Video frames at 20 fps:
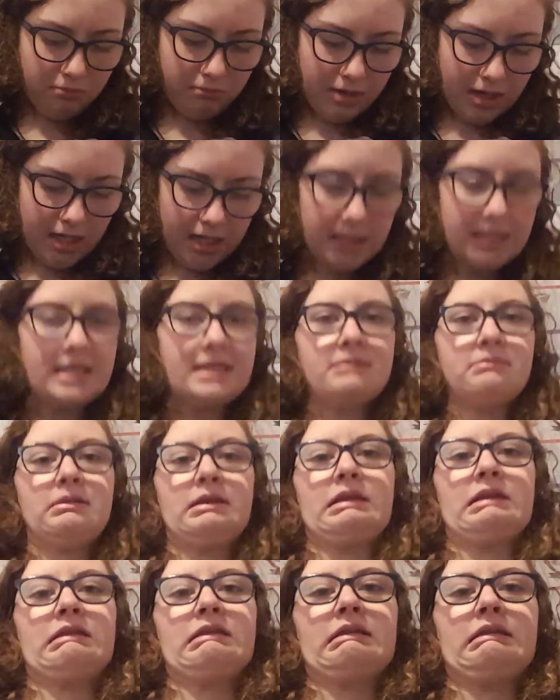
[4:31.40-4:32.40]
minutes.
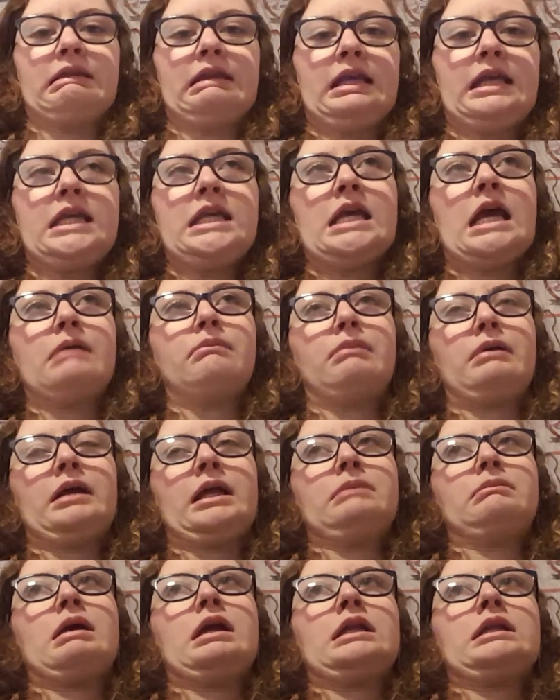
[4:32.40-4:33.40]
We'll see. Yeah, but
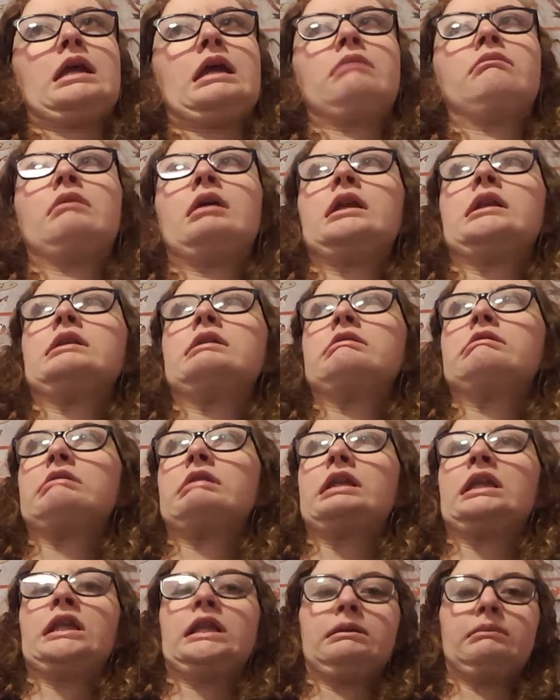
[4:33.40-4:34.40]
I might do a
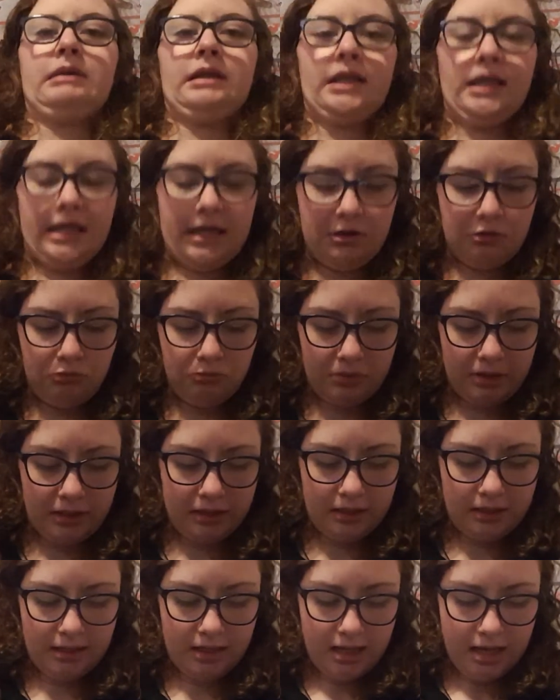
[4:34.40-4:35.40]
little bit later,
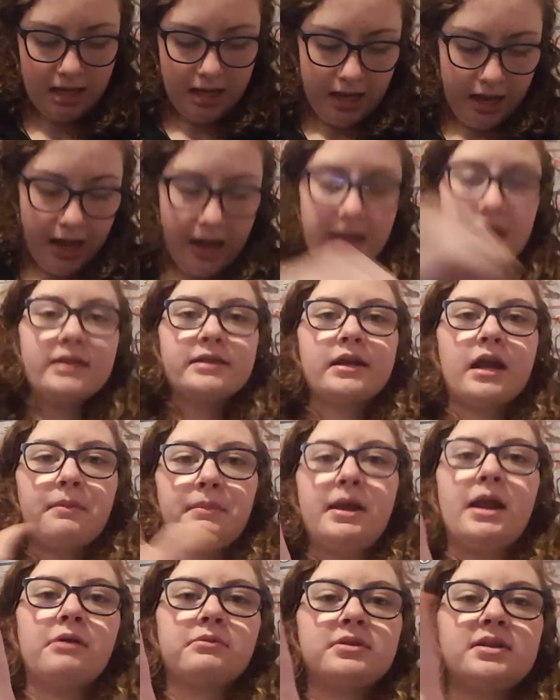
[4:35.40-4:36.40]
but it is
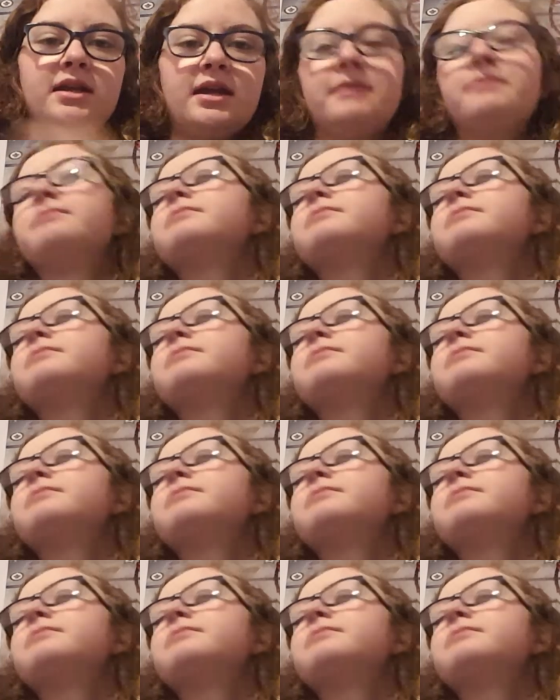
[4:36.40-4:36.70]
coming out today.